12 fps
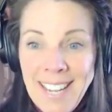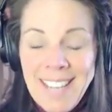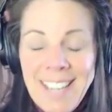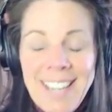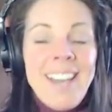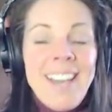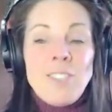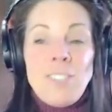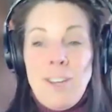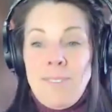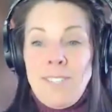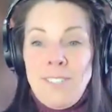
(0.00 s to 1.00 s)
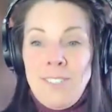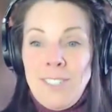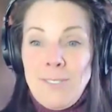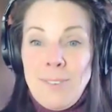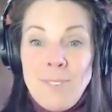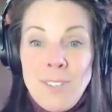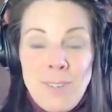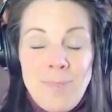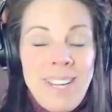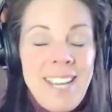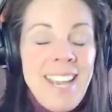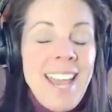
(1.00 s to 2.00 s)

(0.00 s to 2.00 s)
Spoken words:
He's coming to us from Germany,